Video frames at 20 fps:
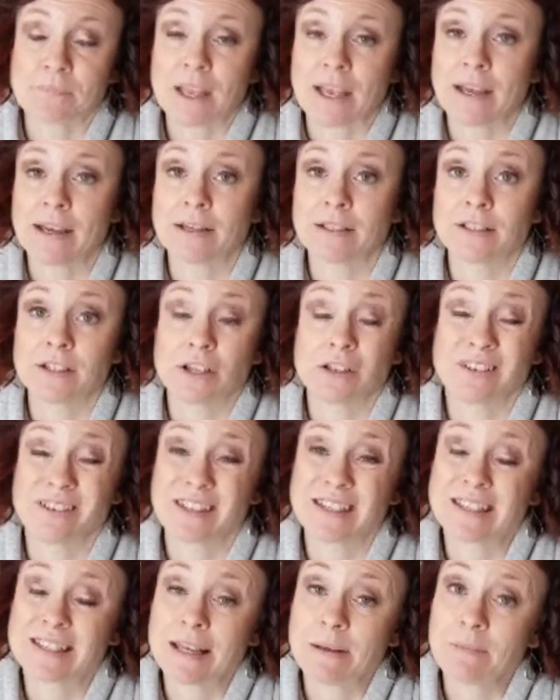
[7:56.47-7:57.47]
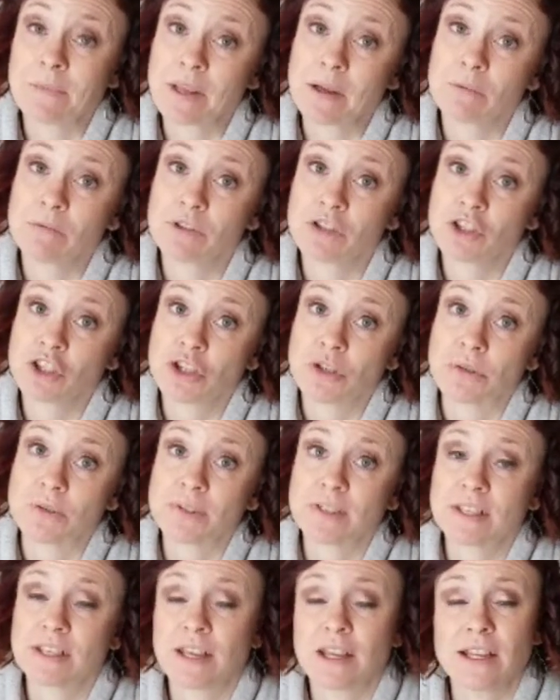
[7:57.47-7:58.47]
And the same thing with
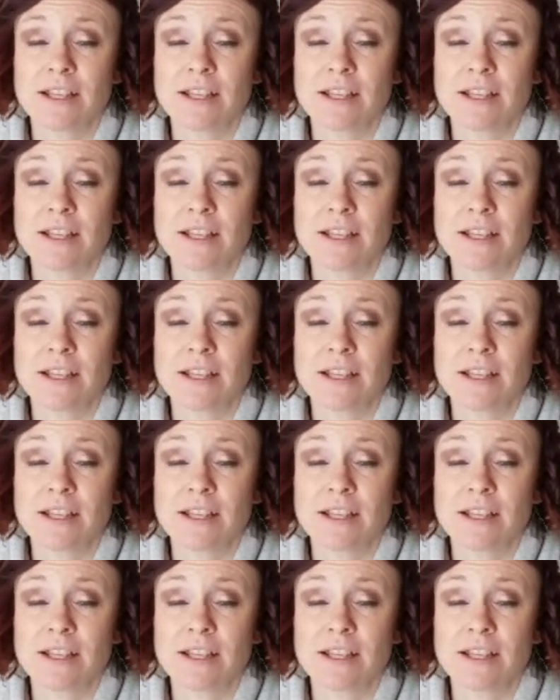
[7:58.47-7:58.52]
juice.